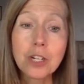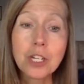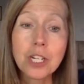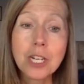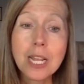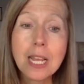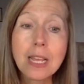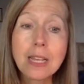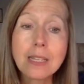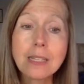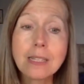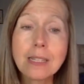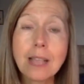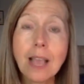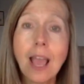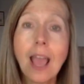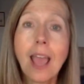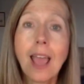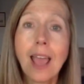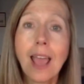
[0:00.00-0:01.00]
She is
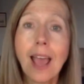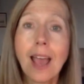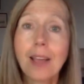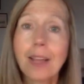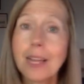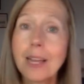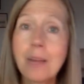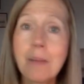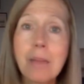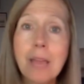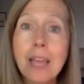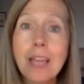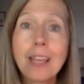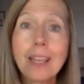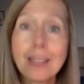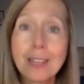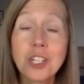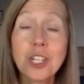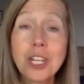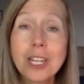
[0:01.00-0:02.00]
going to be a
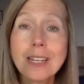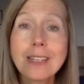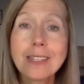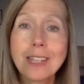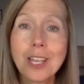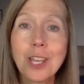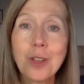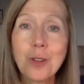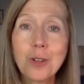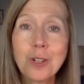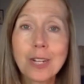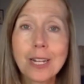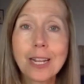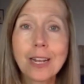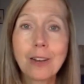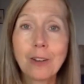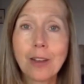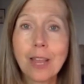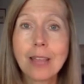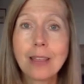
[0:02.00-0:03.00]
huge
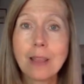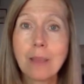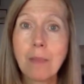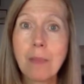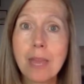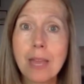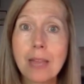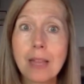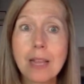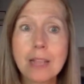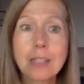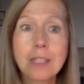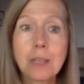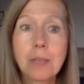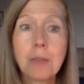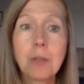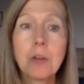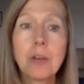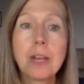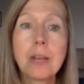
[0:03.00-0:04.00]
leader in the PLS
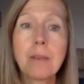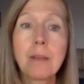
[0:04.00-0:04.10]
community,